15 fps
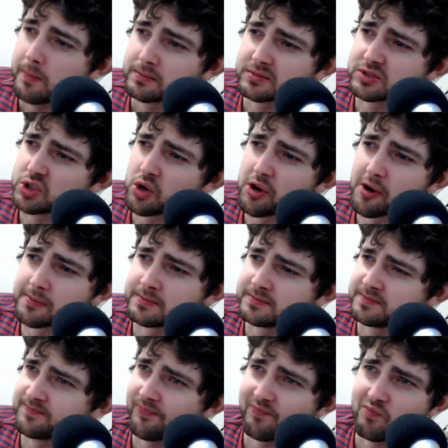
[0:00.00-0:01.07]
Oh, yeah.
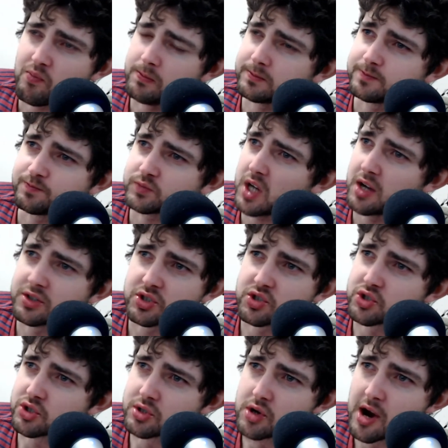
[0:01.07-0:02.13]
Onions
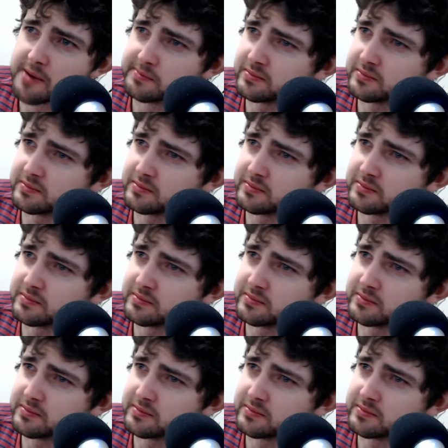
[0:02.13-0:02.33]
are great.